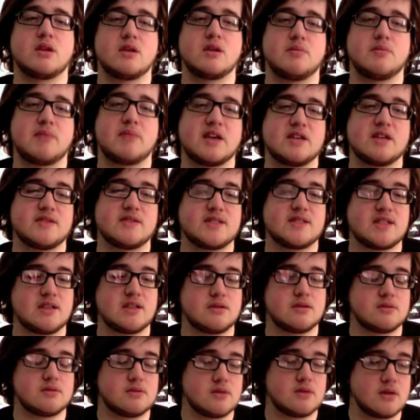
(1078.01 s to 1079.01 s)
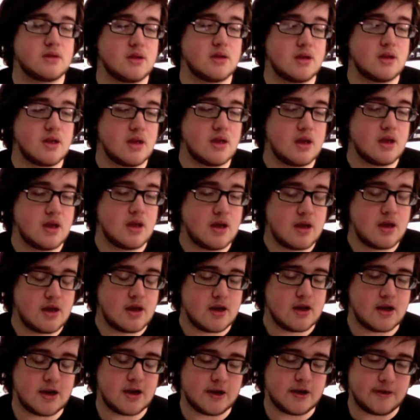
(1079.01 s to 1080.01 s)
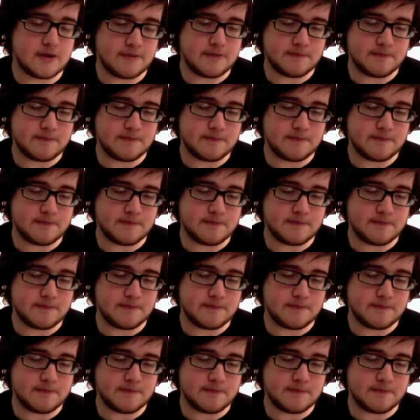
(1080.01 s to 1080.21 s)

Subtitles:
Man of Steel. I